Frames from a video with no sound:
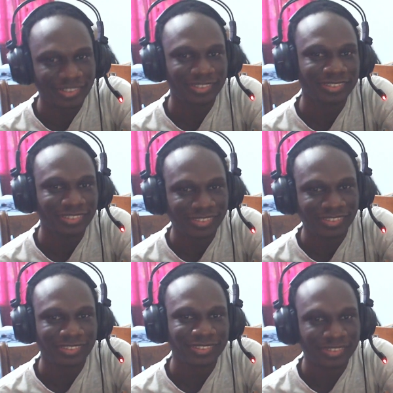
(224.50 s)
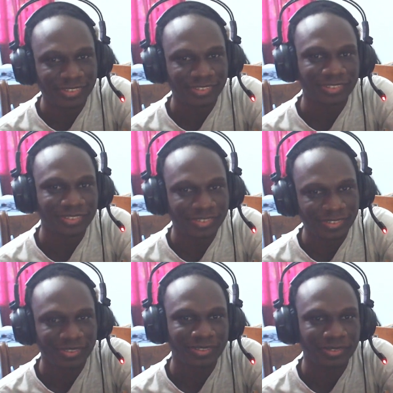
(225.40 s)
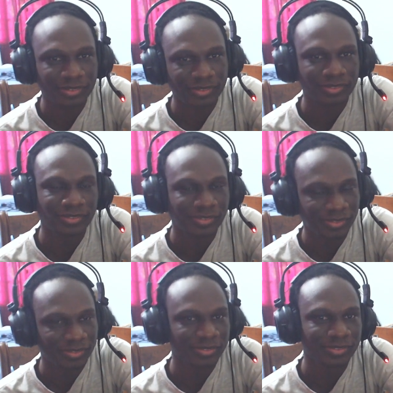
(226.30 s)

No one is speaking in this clip.